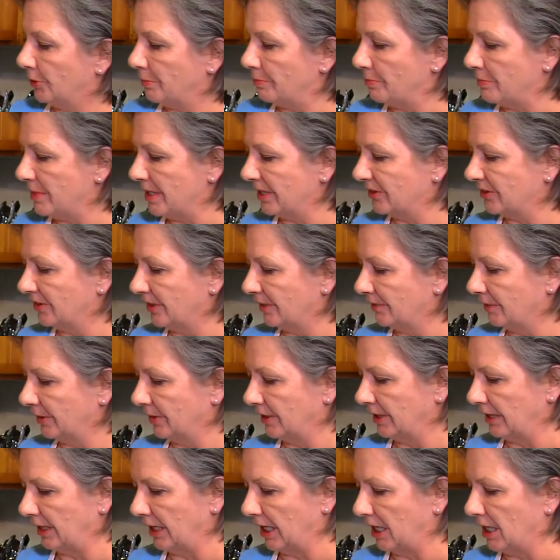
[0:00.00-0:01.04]
to mix
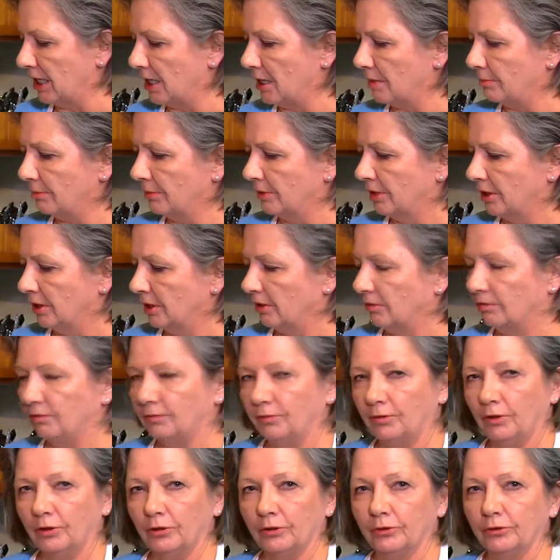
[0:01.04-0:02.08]
everything up
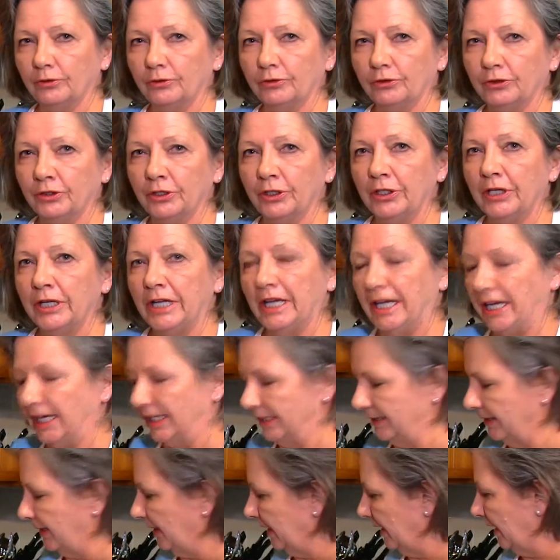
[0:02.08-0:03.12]
first
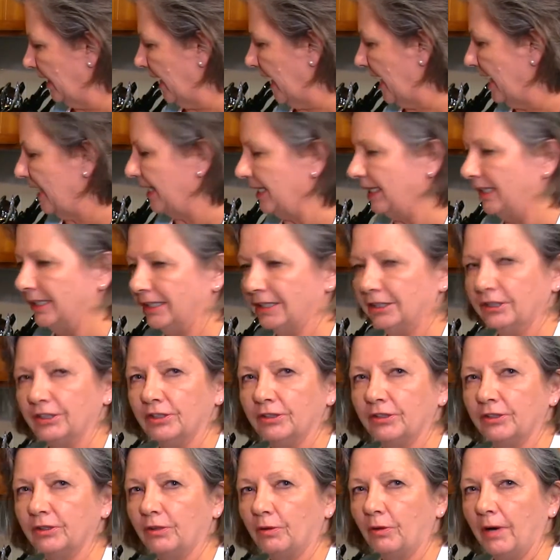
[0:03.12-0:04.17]
and then add it
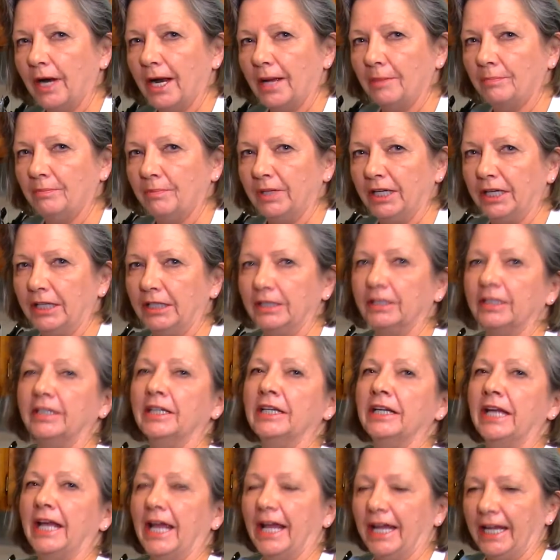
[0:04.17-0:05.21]
into the crab meat
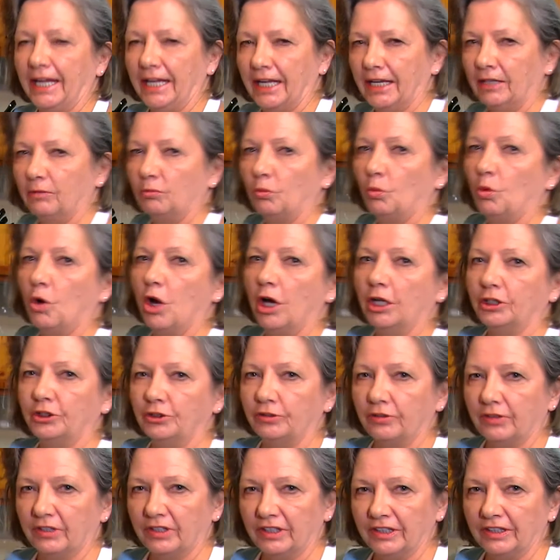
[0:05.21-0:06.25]
and
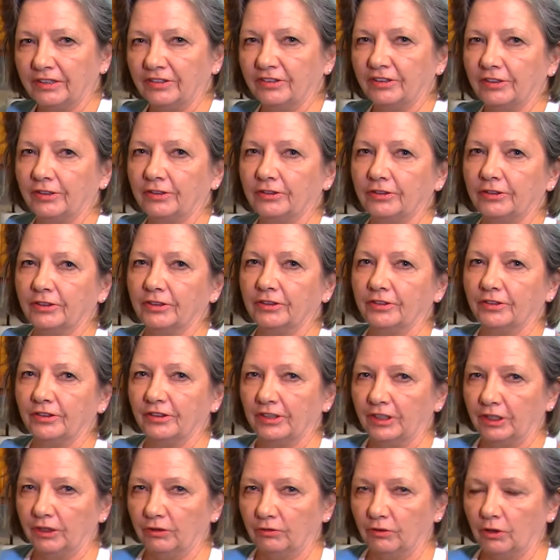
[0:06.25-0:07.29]
watch the
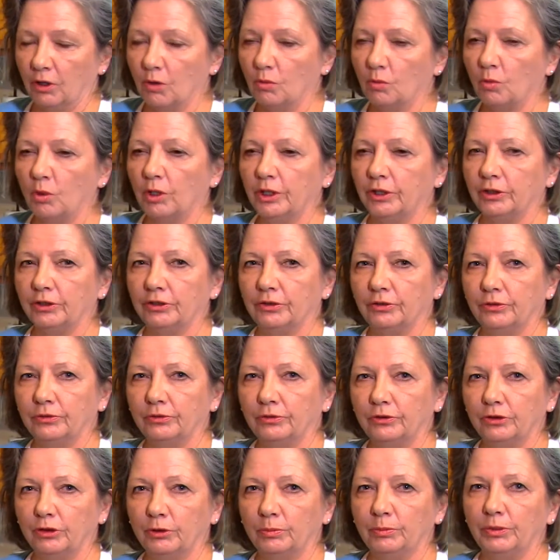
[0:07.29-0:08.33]
consistency. You don't want it too
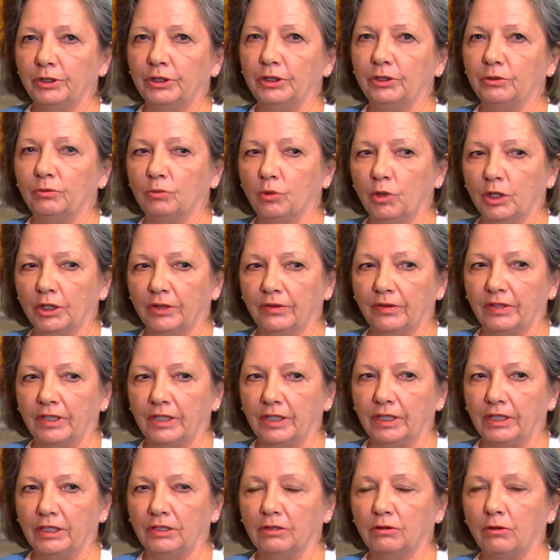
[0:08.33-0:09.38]
soupy. You want
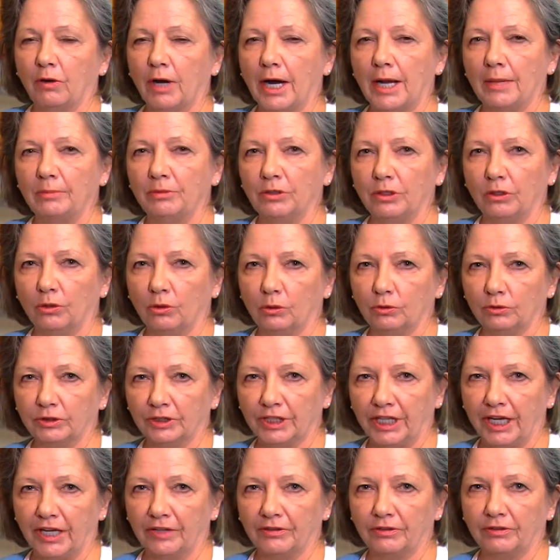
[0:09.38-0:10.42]
the crab to hold
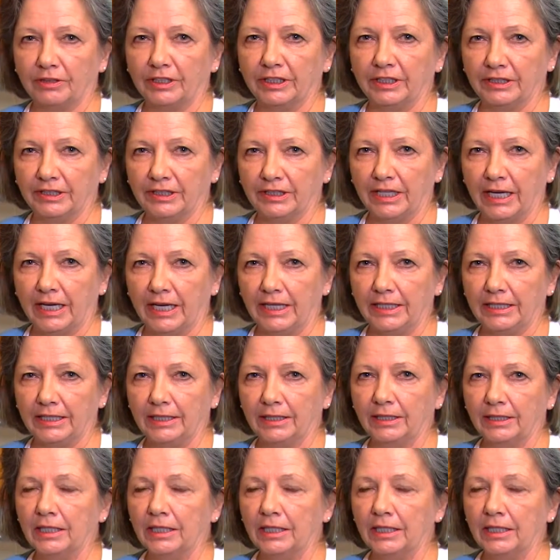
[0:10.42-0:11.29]
together in the cake.